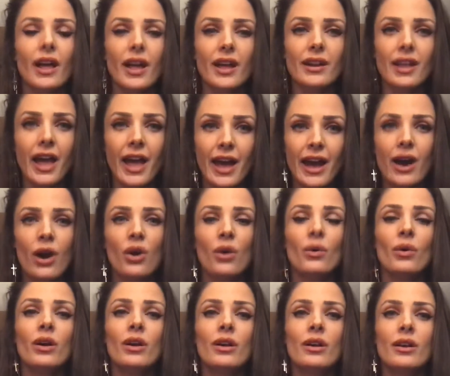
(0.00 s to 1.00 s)
And
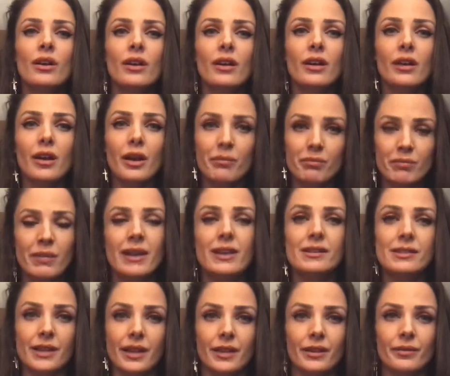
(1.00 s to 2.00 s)
how
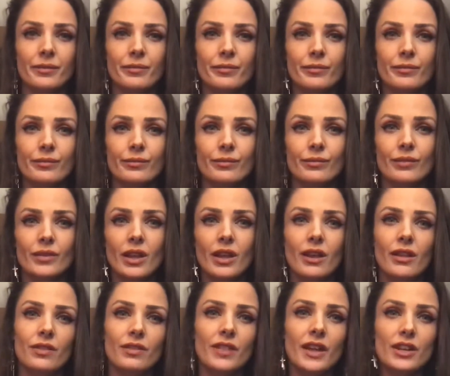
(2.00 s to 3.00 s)
amazing
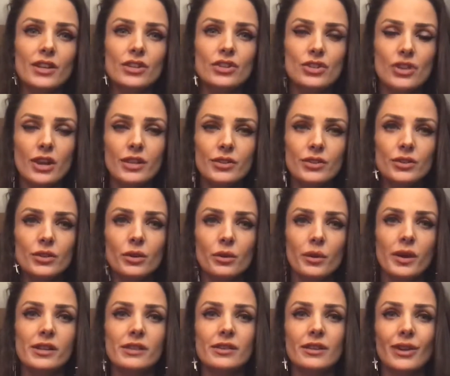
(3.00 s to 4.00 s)
that just 2
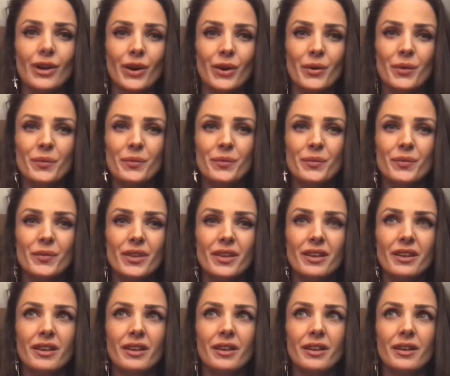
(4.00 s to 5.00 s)
weeks ago,
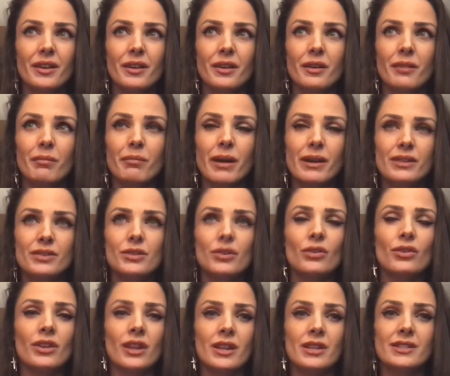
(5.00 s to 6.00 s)
my
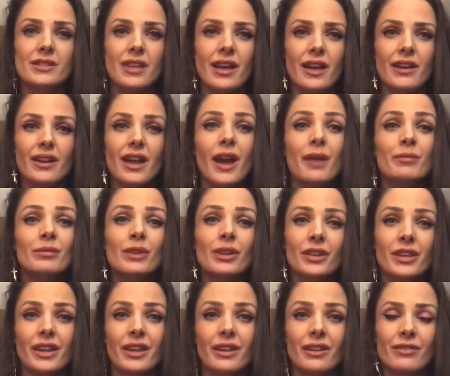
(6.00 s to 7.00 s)
student had said, I'm
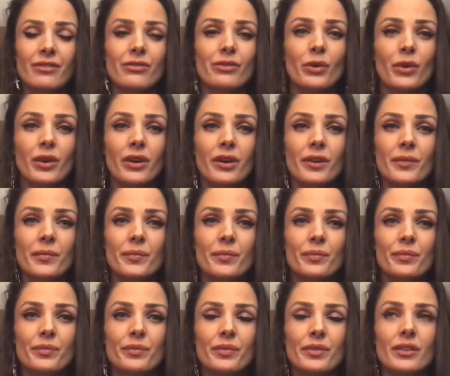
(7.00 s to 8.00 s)
looking
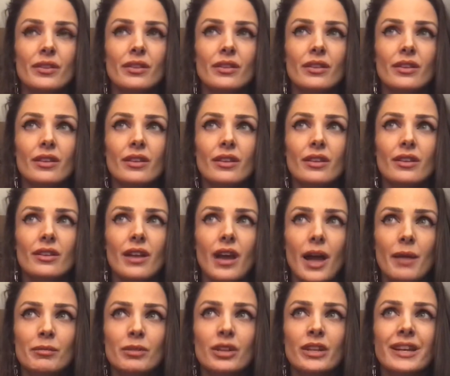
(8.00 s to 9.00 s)

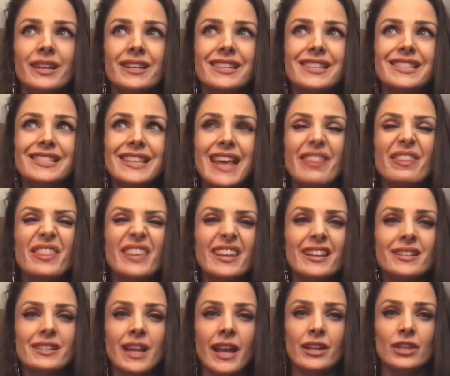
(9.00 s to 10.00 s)
to set the
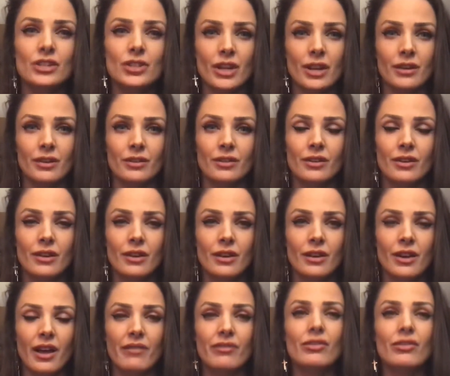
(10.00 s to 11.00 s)
intention
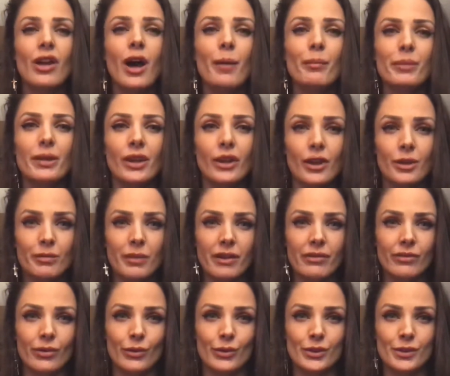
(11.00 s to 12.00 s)
of not being on my
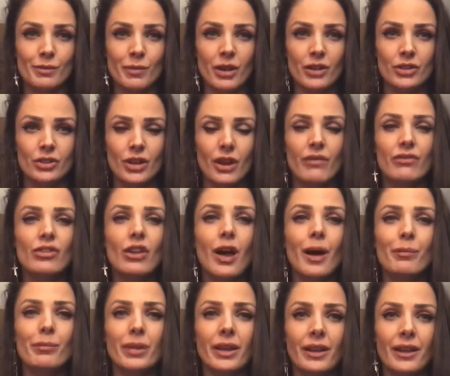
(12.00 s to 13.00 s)
phone as much, of
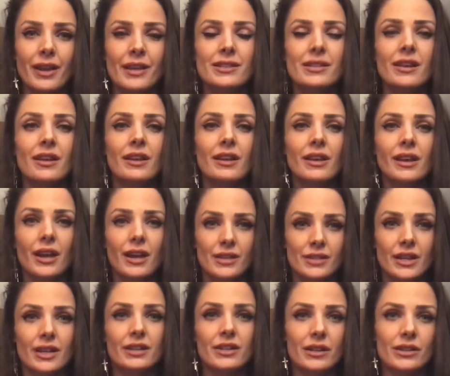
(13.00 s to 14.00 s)
not being as
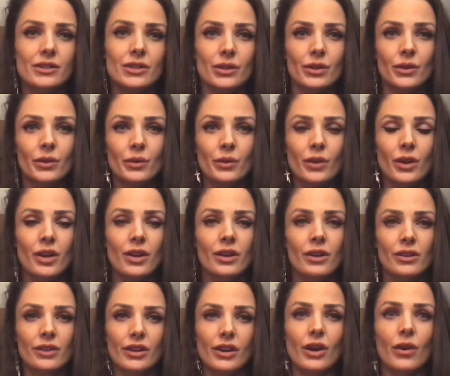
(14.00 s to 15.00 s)
addicted to,
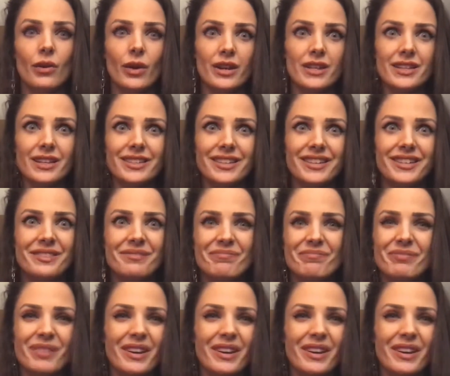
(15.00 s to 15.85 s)
you know, addicted